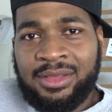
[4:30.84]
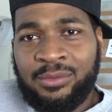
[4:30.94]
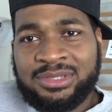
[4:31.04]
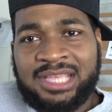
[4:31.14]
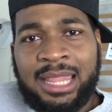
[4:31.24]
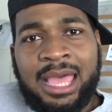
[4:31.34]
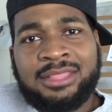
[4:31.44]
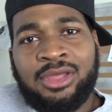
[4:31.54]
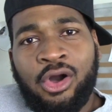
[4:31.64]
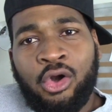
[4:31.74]
Was I,
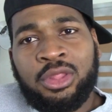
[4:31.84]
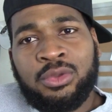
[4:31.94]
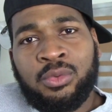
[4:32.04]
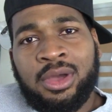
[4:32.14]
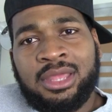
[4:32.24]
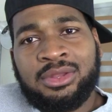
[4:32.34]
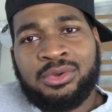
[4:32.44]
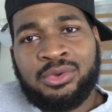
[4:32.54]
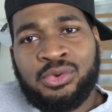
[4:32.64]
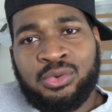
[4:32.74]
like, the only
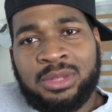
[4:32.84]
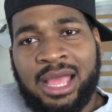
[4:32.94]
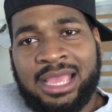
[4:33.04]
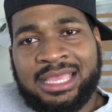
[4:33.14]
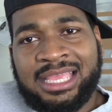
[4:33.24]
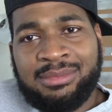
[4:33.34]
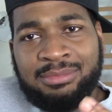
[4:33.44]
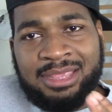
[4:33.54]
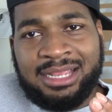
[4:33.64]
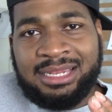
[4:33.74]
one who, like,
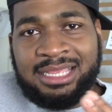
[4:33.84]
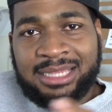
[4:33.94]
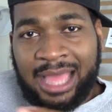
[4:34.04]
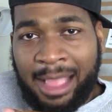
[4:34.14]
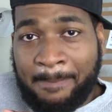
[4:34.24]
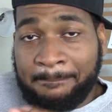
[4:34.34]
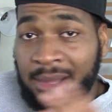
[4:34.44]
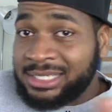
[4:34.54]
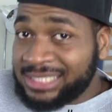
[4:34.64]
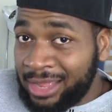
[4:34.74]
immediately, like,
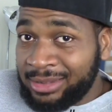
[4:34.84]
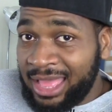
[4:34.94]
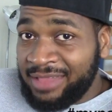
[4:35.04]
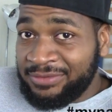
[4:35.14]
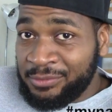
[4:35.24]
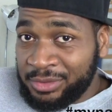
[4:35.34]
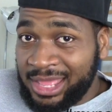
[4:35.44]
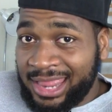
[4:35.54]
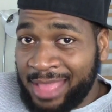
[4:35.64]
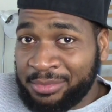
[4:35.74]
busts out laughing when
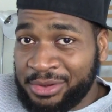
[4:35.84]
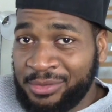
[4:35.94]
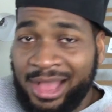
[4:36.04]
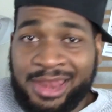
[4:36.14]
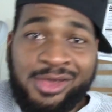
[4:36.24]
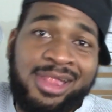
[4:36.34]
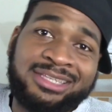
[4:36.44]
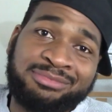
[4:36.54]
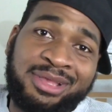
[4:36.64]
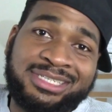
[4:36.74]
that happened, though? I know
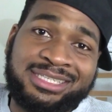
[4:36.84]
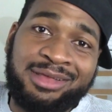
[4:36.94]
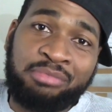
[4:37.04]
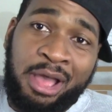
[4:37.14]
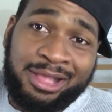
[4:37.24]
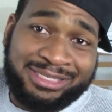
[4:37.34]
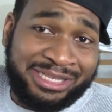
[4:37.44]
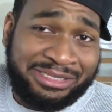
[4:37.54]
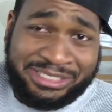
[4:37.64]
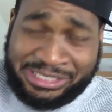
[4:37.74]
that's messed up, but I
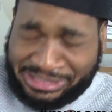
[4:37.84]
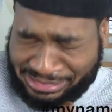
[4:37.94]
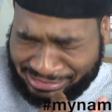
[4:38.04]
just...